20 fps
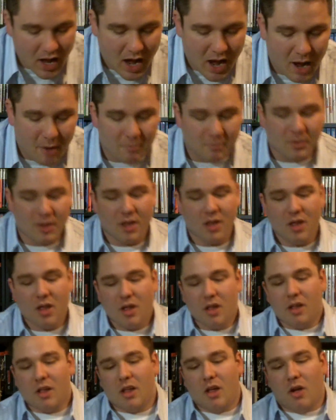Um,
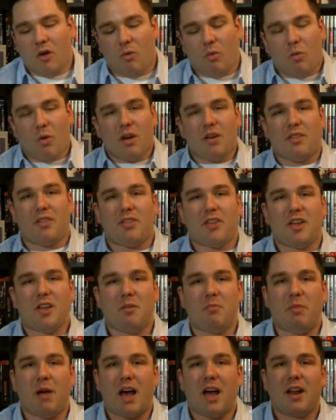one
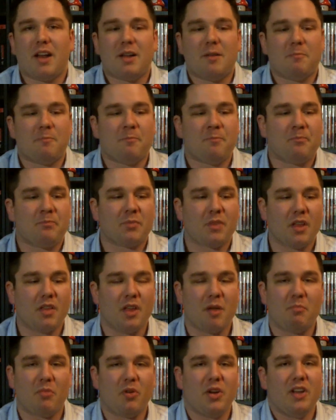thing about it,
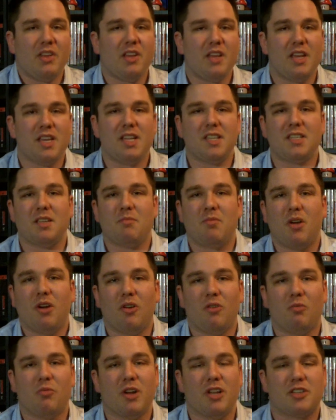they put in the easy
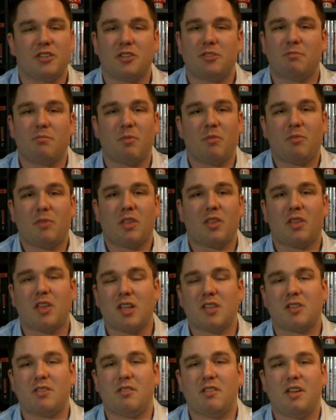mode, which
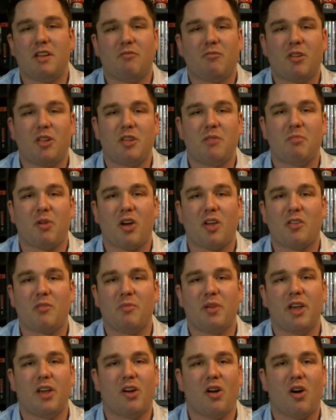doesn't really
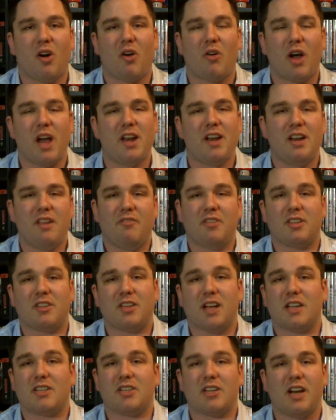bother me at all. I didn't even
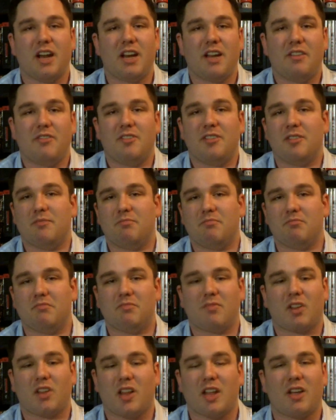touch it. I didn't even
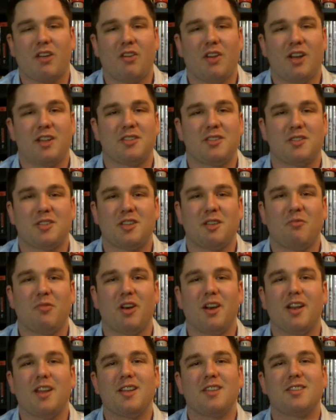click on it to see
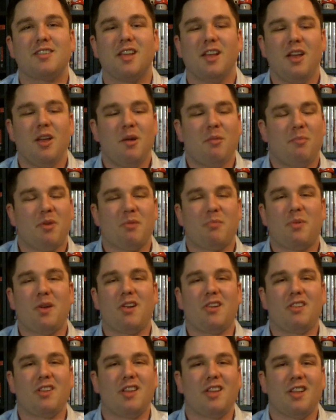what it is, but
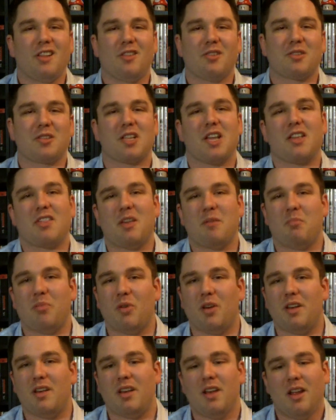apparently it looks like they
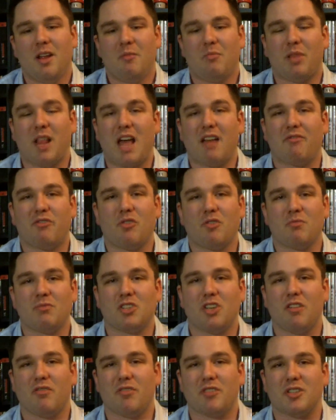put
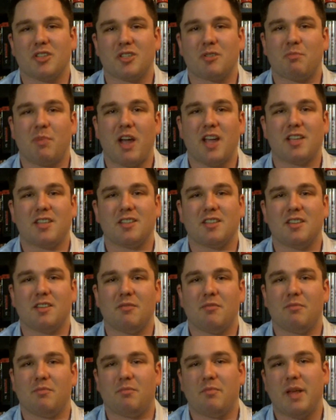platforms over the spikes
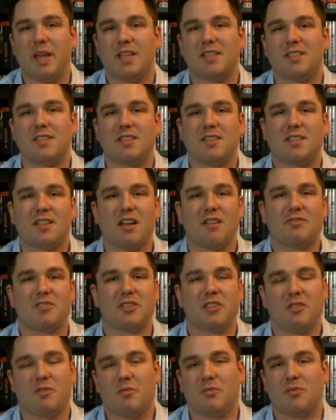and pits and
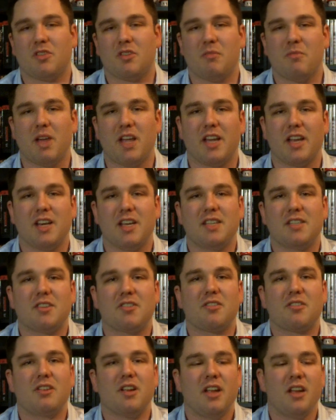stuff to, to make it
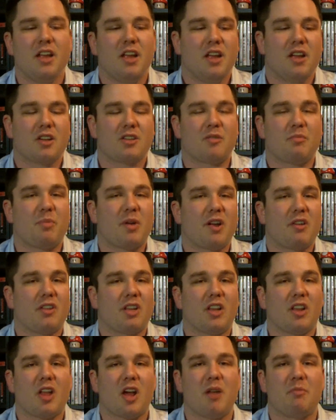easier, because
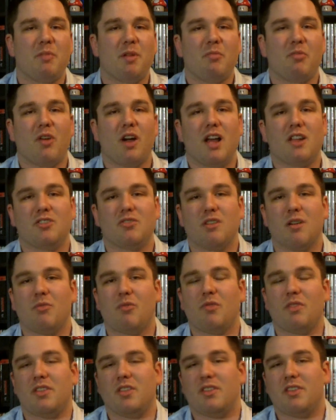apparently a lot of people had
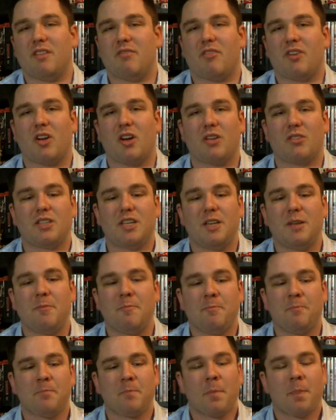trouble with the difficulty.
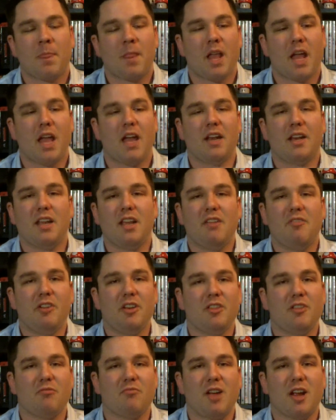And
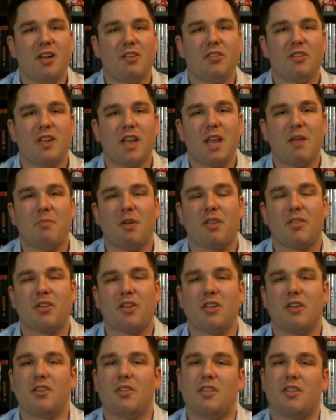even in the regular game, I
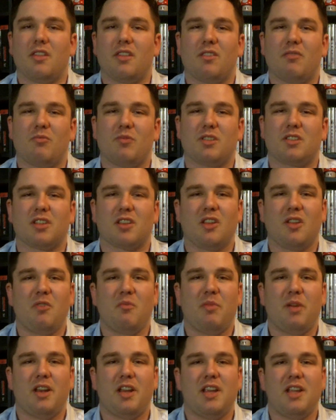thought it was a
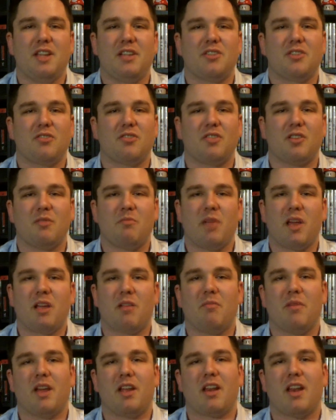little bit easier than
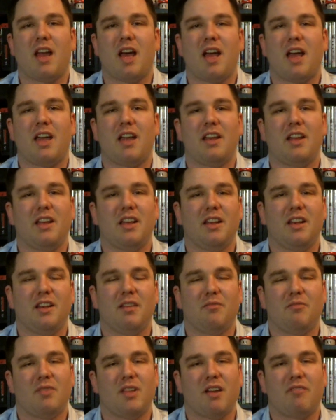Mega Man 9
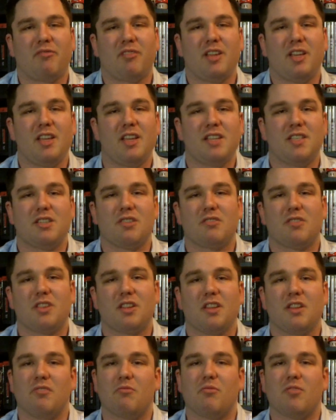and definitely easier
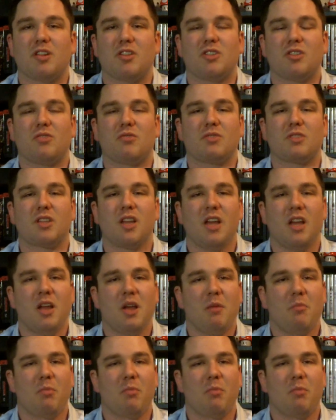than the originals,